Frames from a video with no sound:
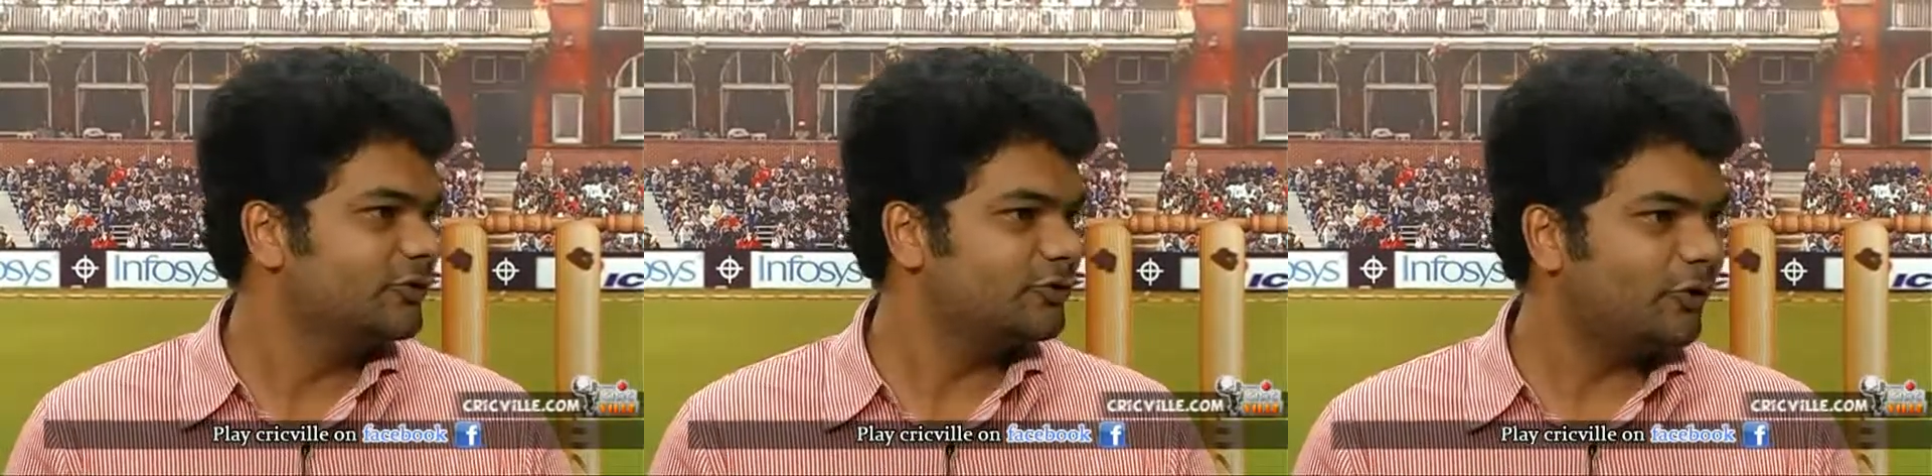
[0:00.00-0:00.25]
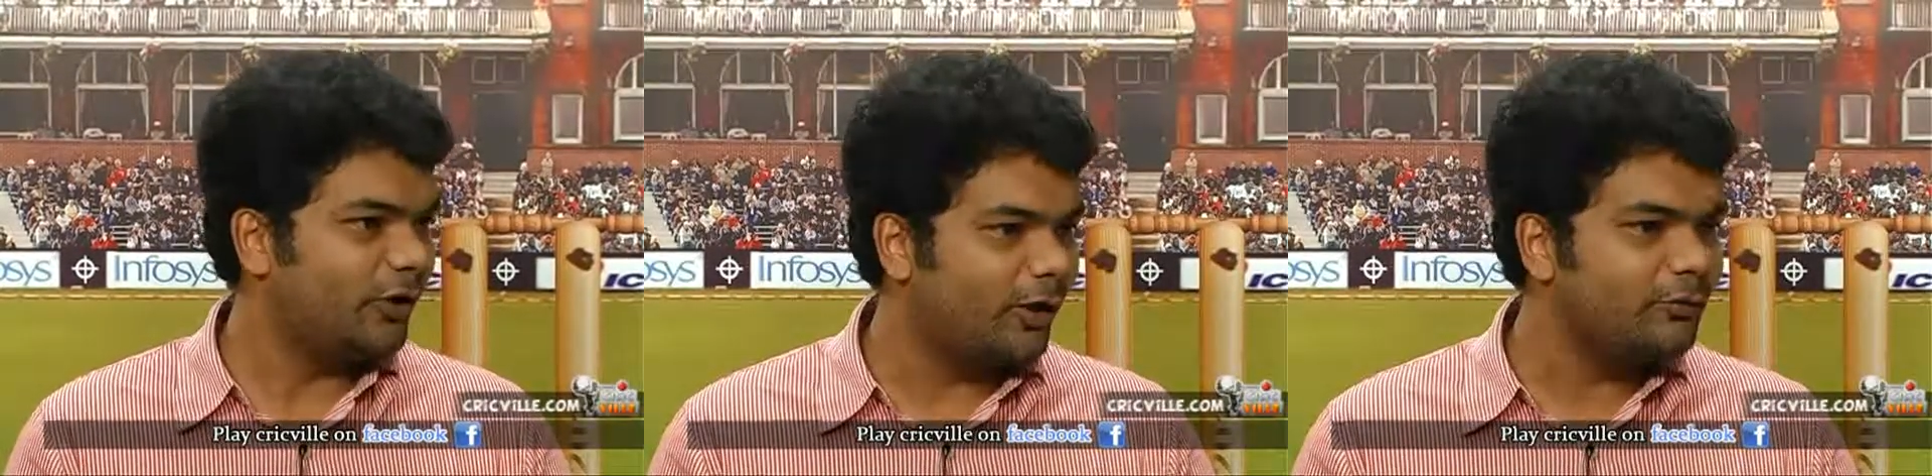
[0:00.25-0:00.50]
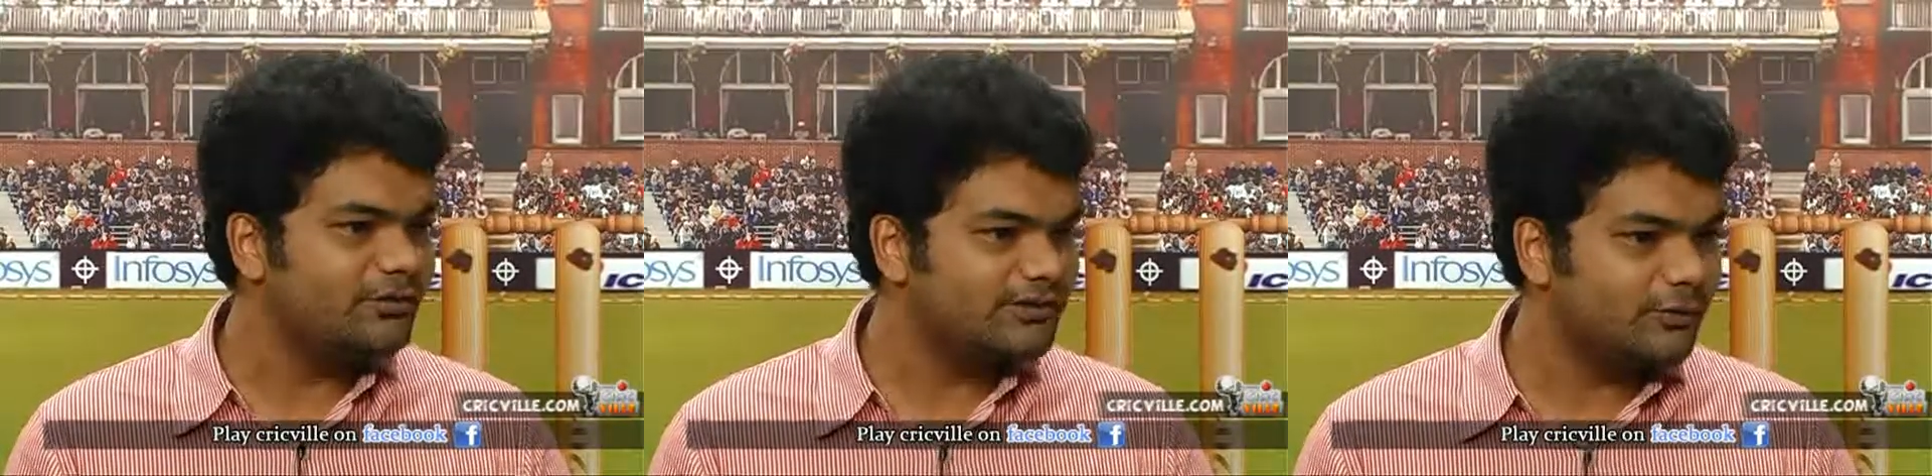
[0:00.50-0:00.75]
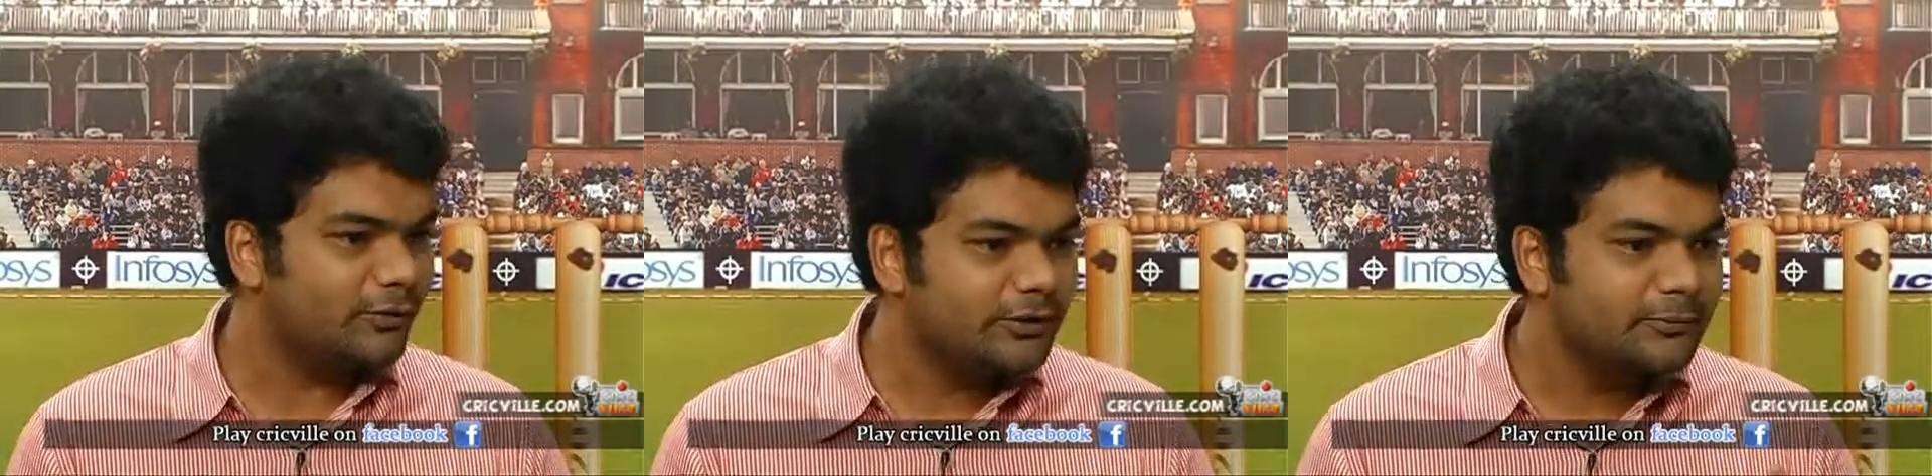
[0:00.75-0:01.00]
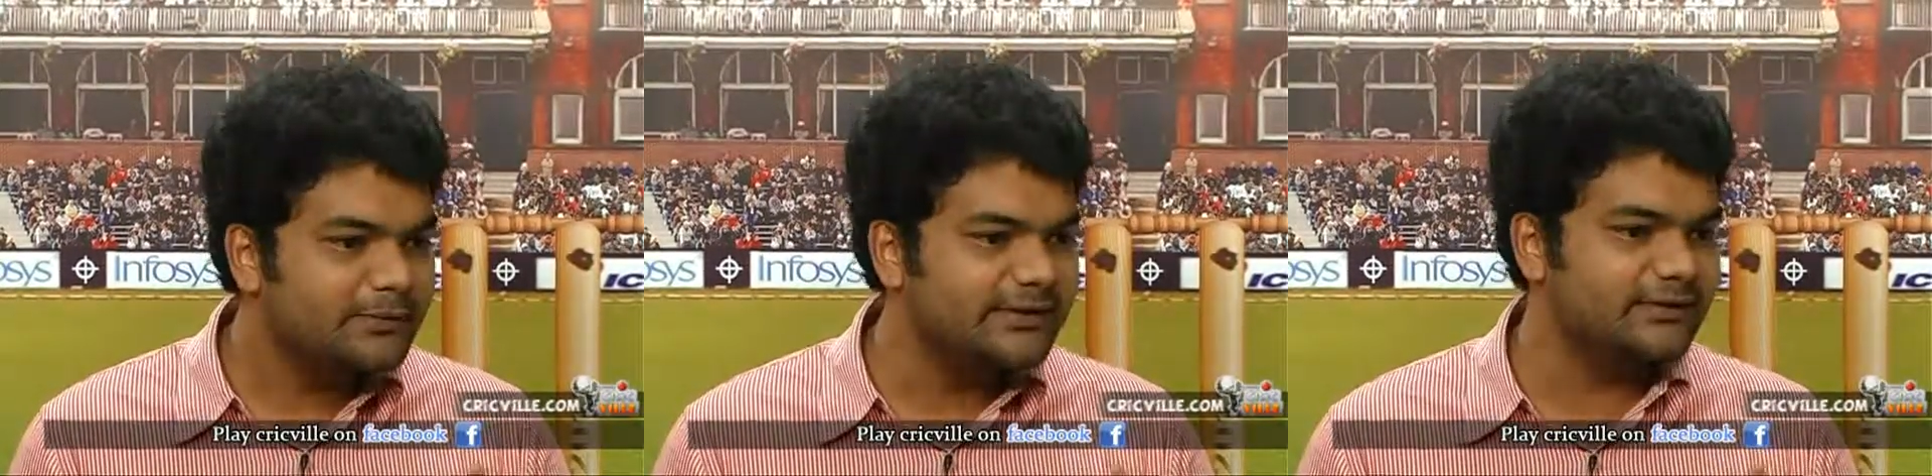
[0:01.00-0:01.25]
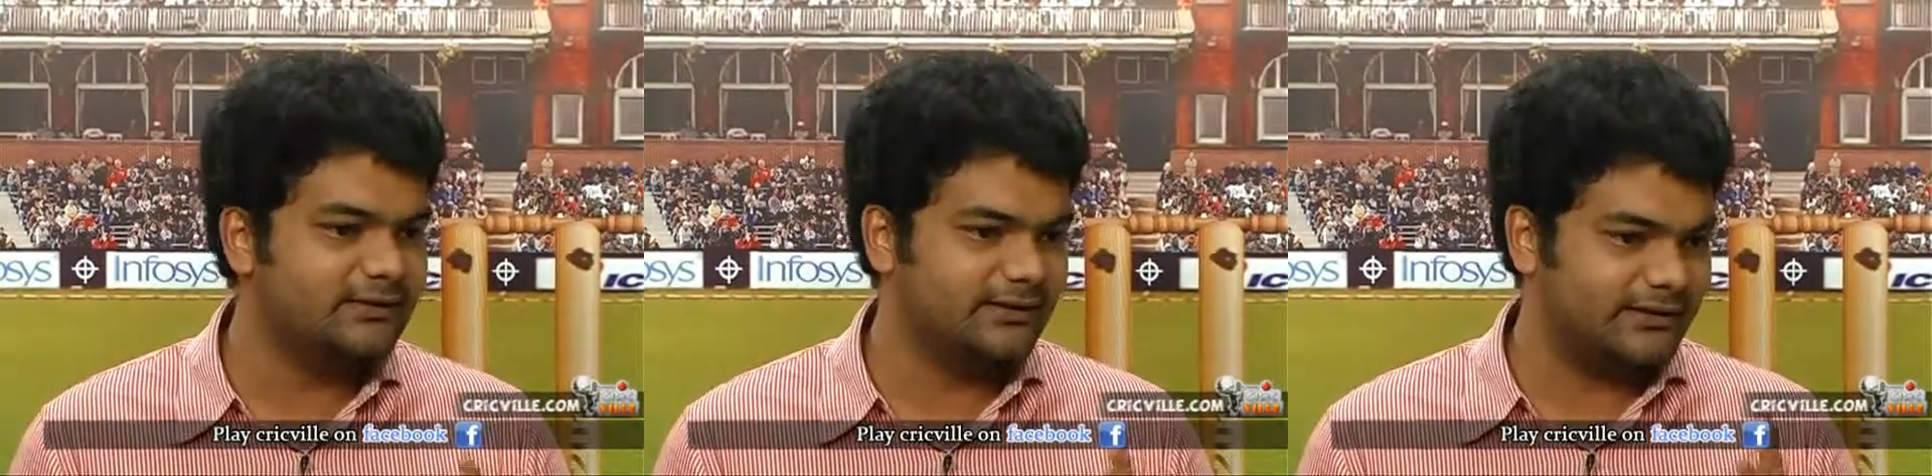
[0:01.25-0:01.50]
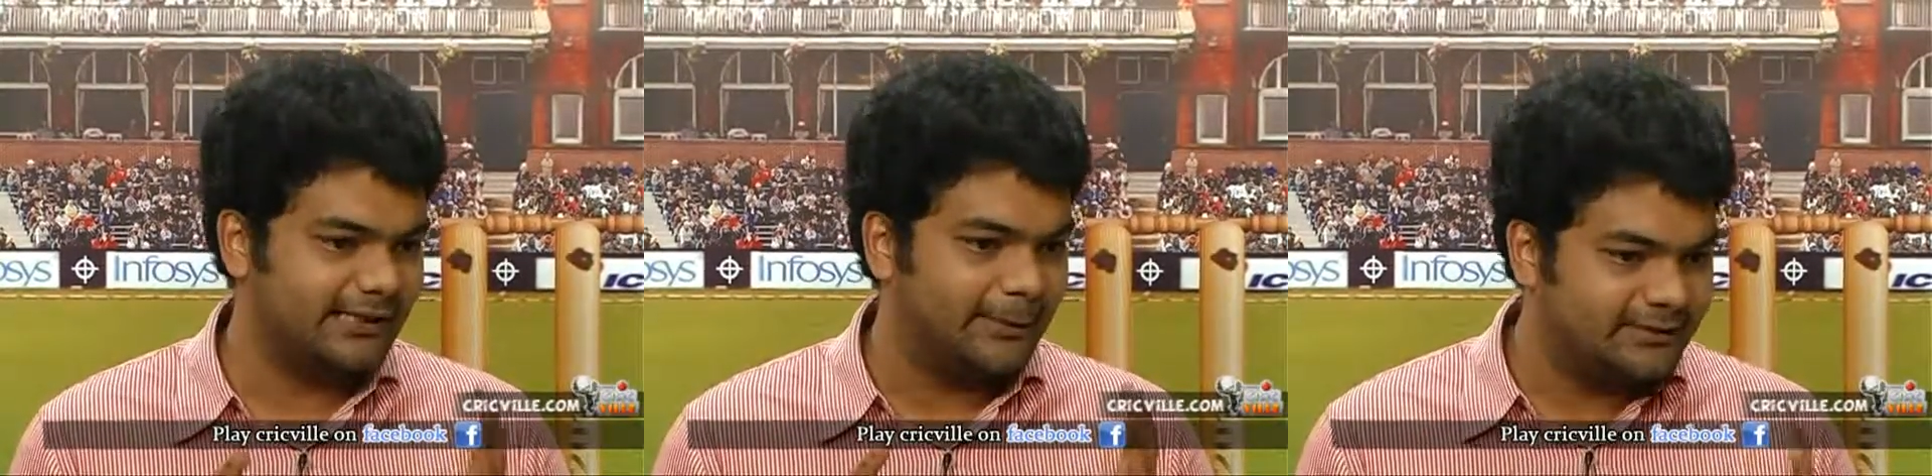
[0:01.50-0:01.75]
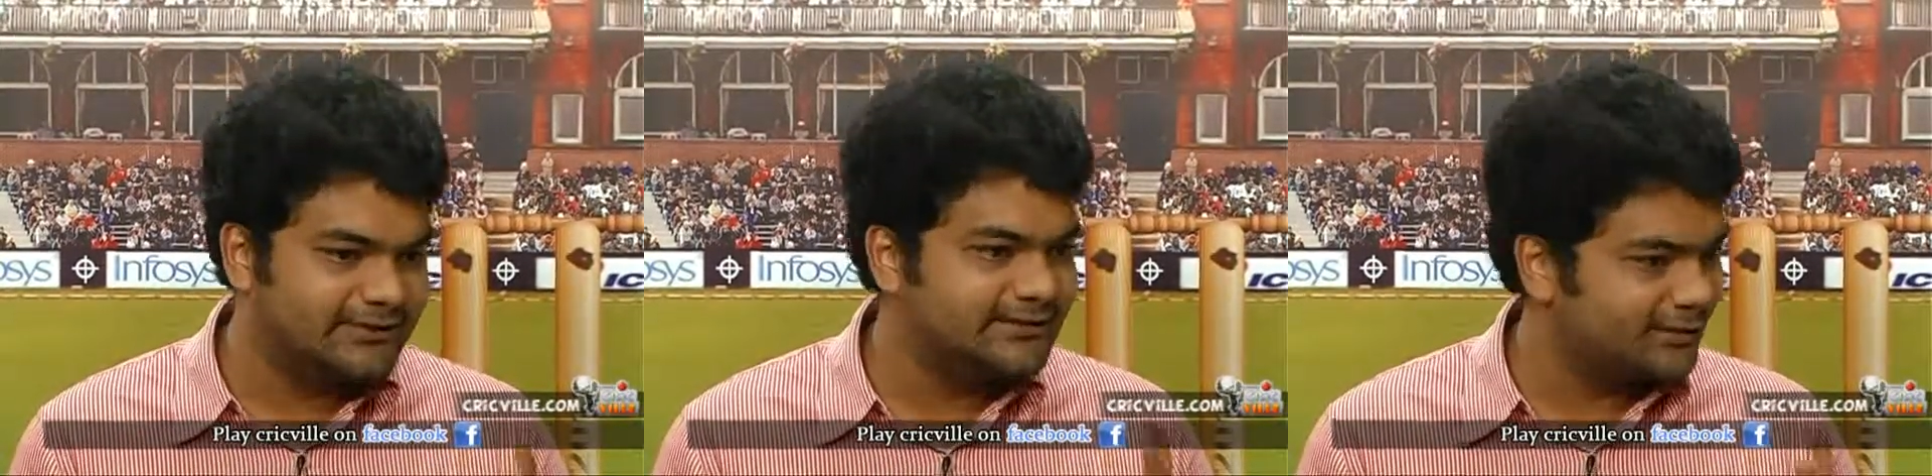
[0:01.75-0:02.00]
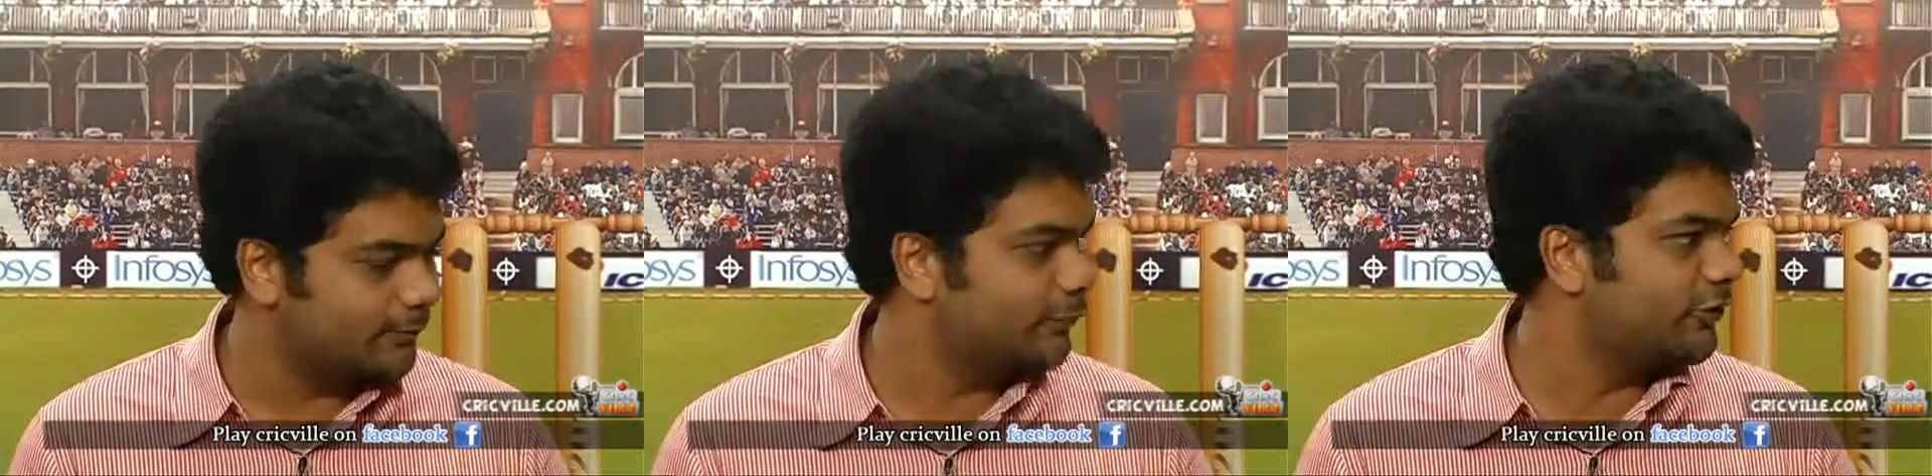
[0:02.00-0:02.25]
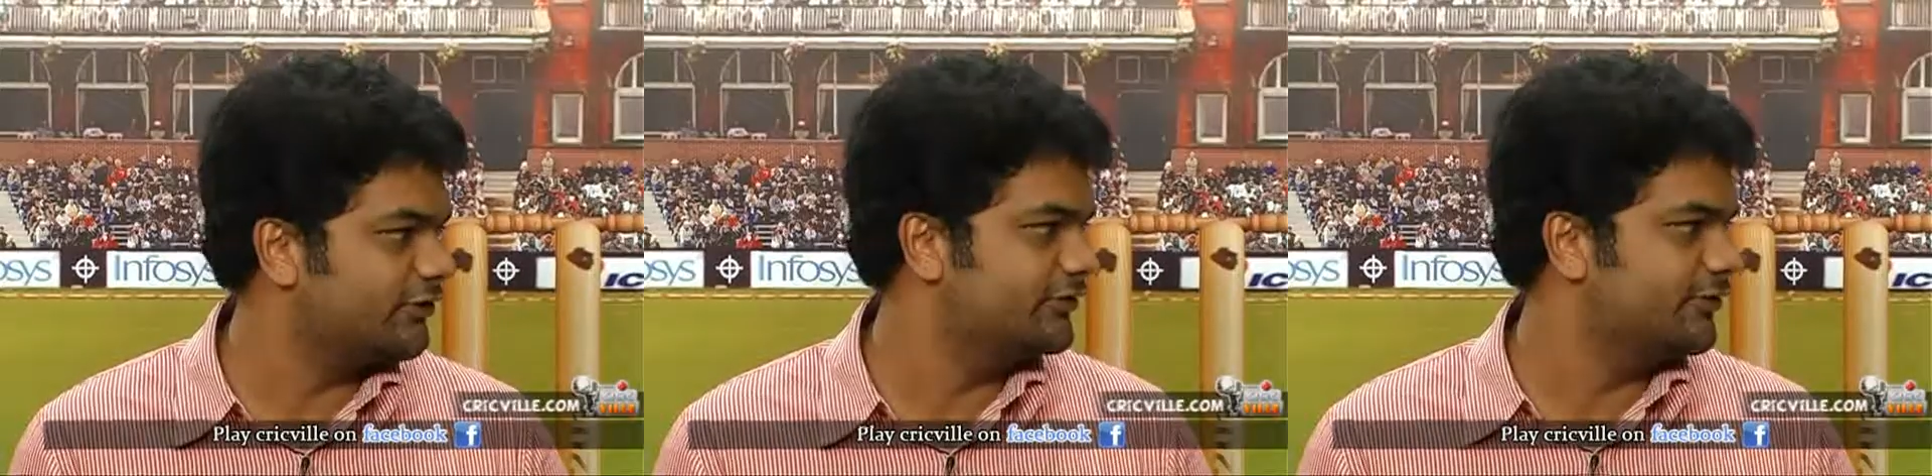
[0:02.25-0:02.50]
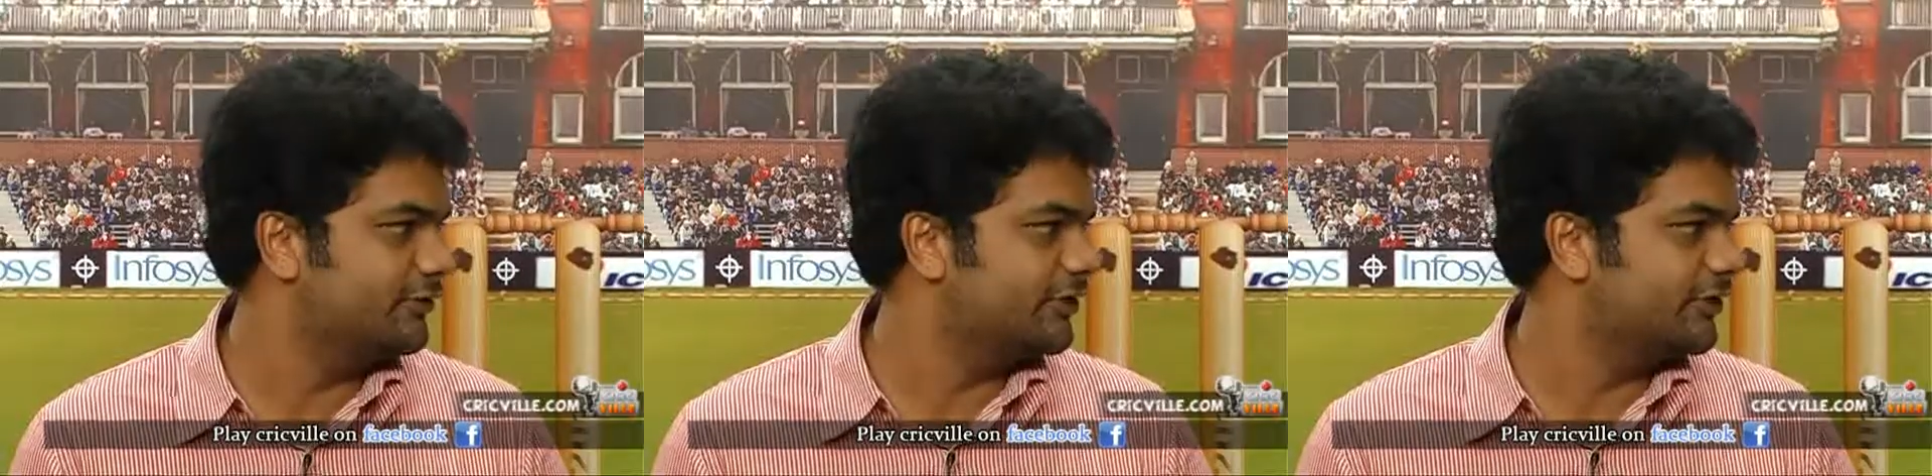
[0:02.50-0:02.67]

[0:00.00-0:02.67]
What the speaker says: So how is it going to be in the captaincy atmosphere?